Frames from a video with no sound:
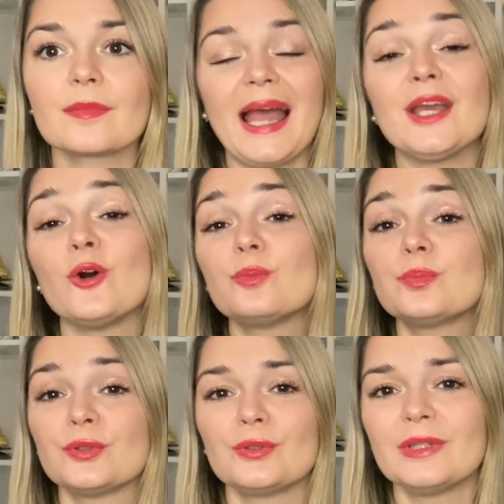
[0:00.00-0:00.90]
I
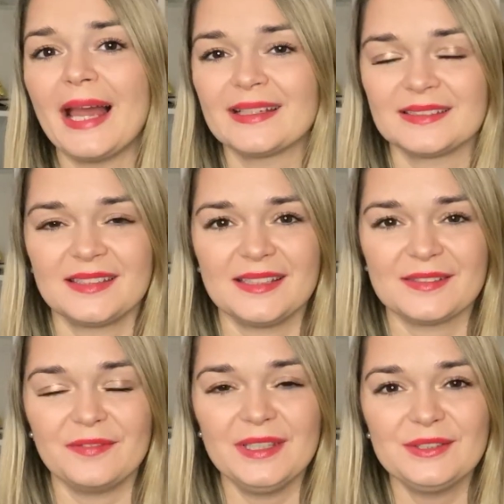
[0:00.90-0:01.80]
hope you liked
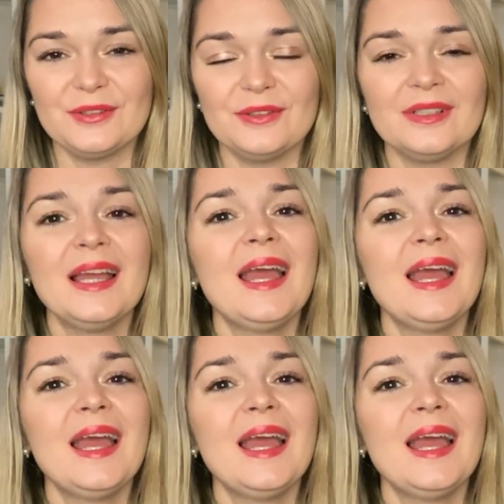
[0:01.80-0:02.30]
this video